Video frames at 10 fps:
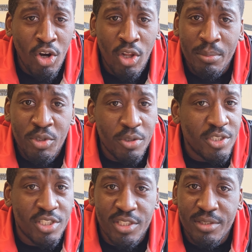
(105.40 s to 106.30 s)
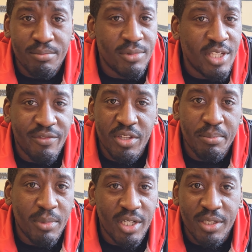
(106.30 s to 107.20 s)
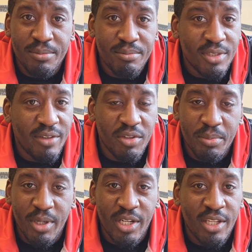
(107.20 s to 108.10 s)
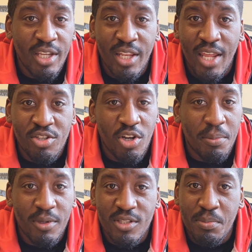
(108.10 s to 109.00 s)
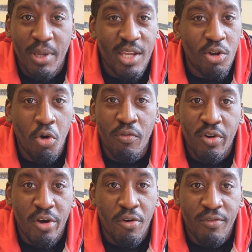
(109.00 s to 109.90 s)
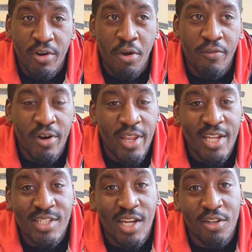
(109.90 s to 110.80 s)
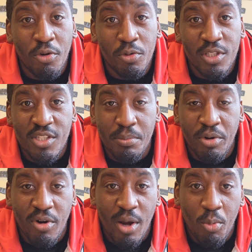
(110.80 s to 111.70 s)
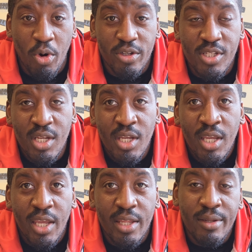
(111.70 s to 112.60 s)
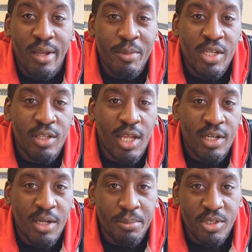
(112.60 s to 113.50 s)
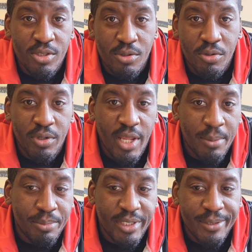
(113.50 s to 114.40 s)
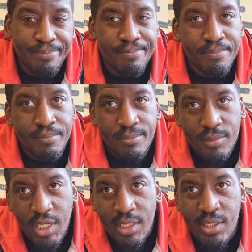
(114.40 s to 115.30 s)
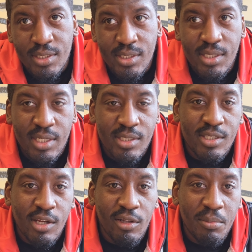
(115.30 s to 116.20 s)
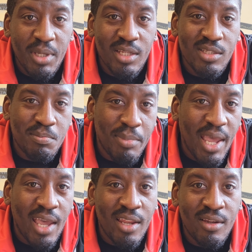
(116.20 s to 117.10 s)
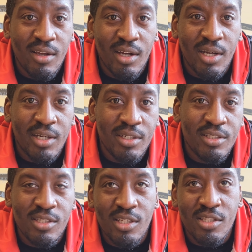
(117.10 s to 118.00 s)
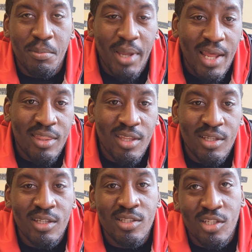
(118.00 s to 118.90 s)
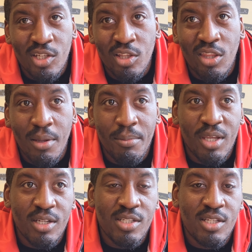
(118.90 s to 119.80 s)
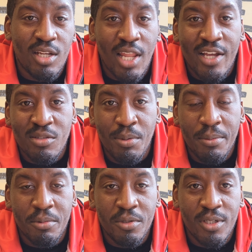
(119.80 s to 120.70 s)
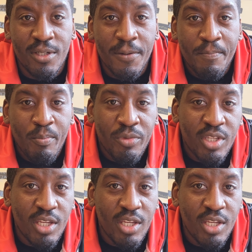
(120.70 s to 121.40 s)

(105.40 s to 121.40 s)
and all I'm doing is just giving them money, giving them money, and that truck gets paid over and over and over, and that's how the whole leasing program works. And I mean, a lot of companies are doing that, but that doesn't necessarily mean it's bad. Uh, it's, it's a bad thing. It's a good thing because it allows people to